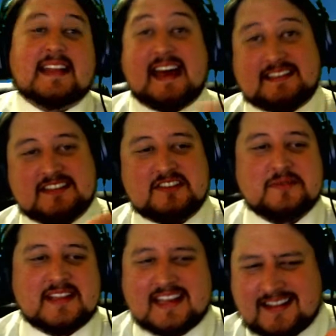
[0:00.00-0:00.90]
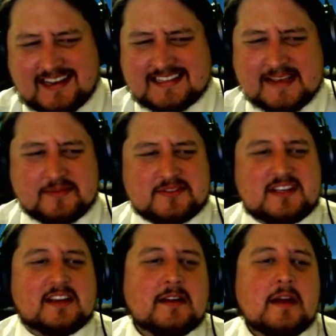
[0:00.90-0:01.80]
in doing that. A lot of typos in
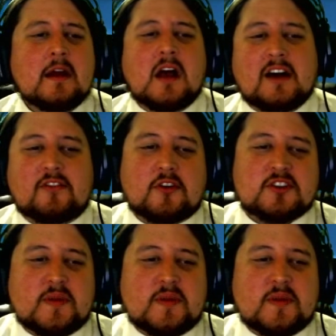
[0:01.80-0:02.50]
here. Of course,